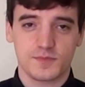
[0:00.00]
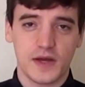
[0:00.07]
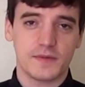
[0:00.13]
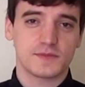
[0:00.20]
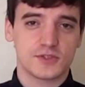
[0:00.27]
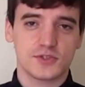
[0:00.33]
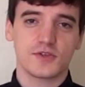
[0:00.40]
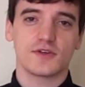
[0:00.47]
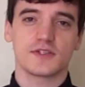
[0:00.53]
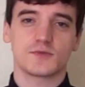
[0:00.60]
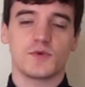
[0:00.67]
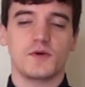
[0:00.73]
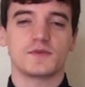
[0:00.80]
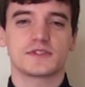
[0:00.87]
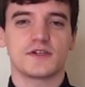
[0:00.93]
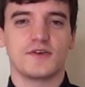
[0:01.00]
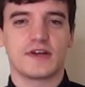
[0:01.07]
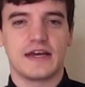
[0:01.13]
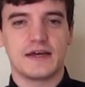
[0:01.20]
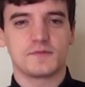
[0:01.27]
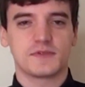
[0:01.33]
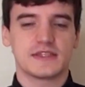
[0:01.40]
I'm sure is what was going
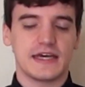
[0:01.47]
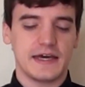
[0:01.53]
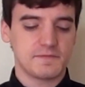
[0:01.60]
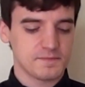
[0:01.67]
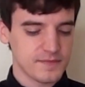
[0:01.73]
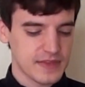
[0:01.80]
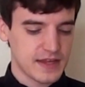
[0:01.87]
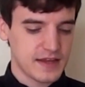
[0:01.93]
on with that.